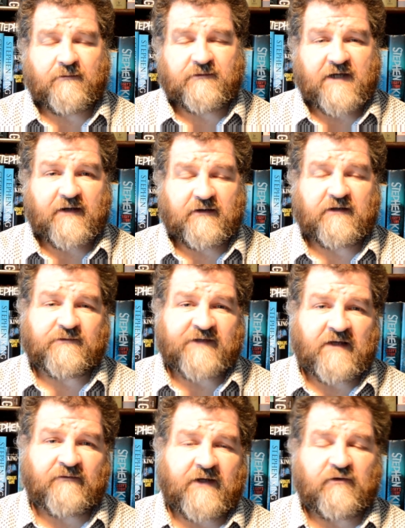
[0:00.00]
dad and
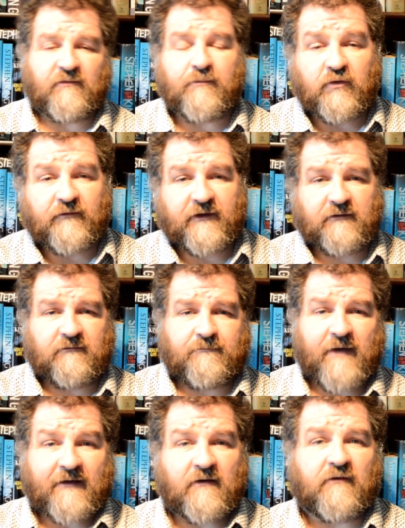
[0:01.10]
himself end up moving
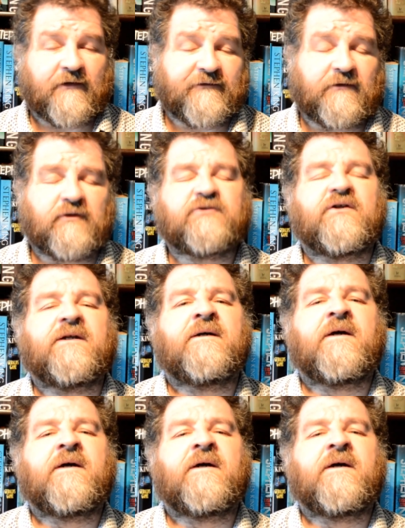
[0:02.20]
back across the country